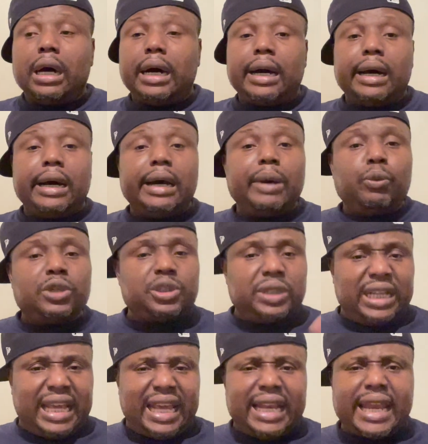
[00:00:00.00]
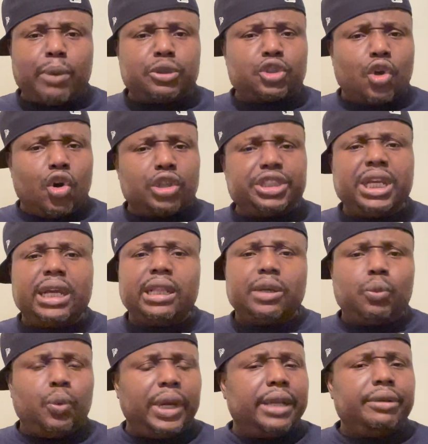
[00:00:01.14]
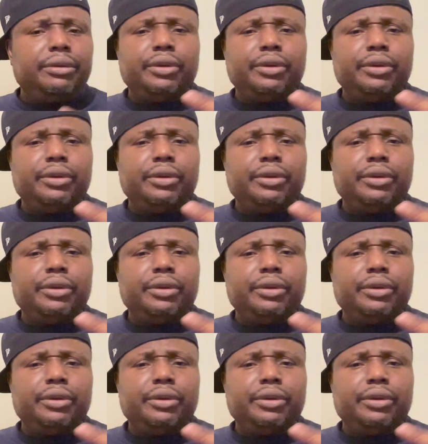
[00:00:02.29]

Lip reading: and that was all dealing with,